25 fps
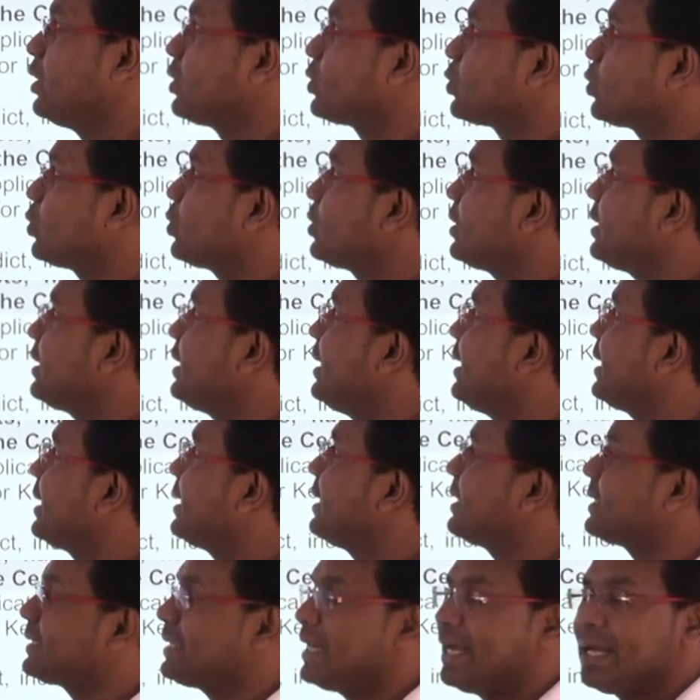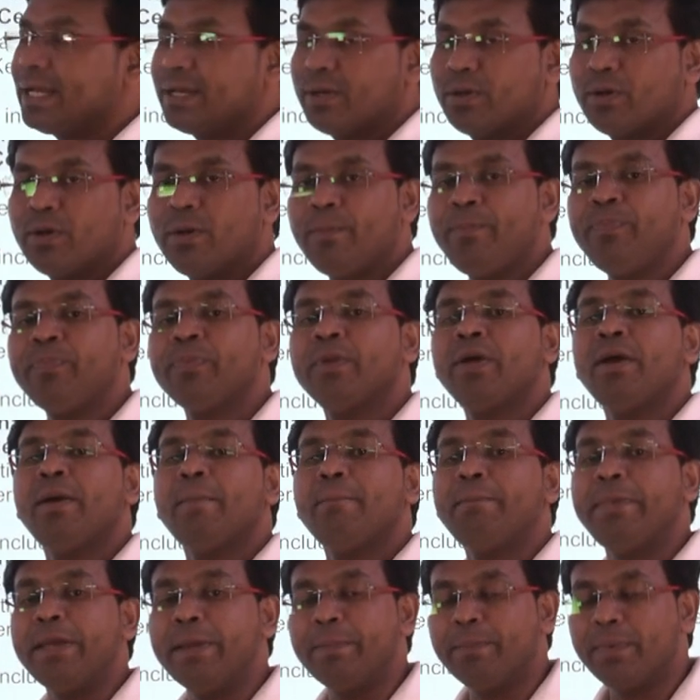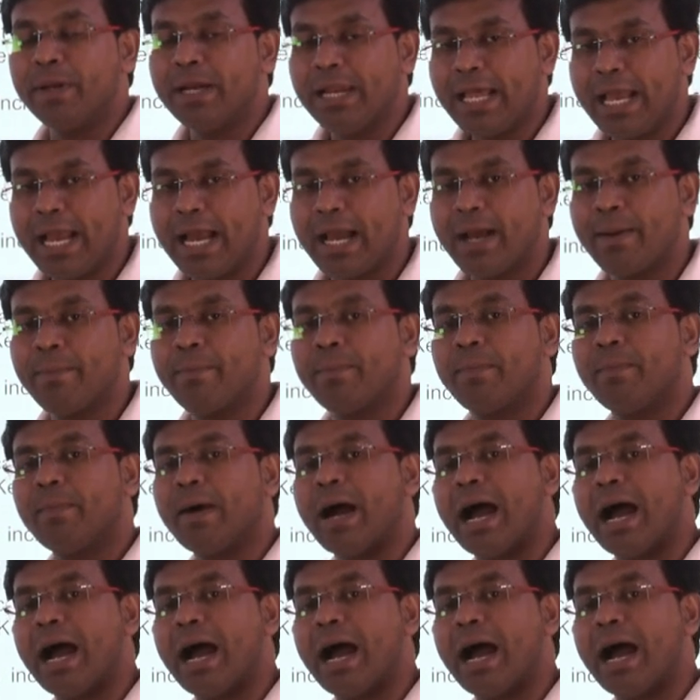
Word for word: So the thing is like, you know, people have